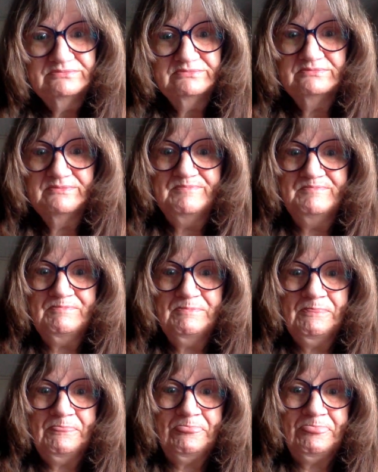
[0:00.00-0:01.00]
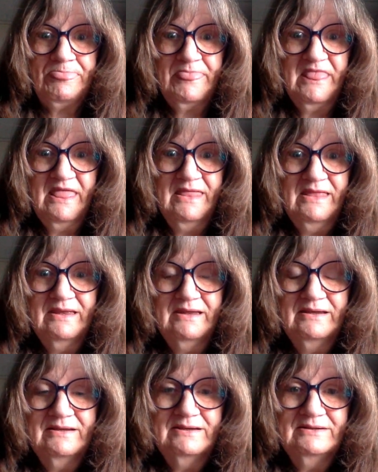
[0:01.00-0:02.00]

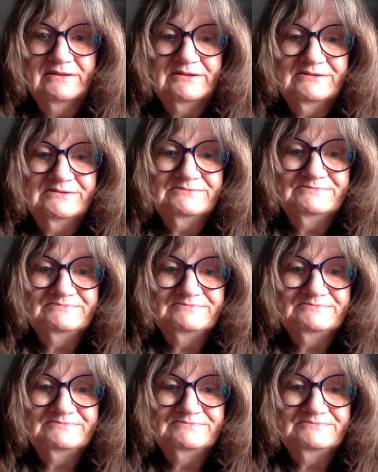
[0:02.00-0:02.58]
(no one is talking)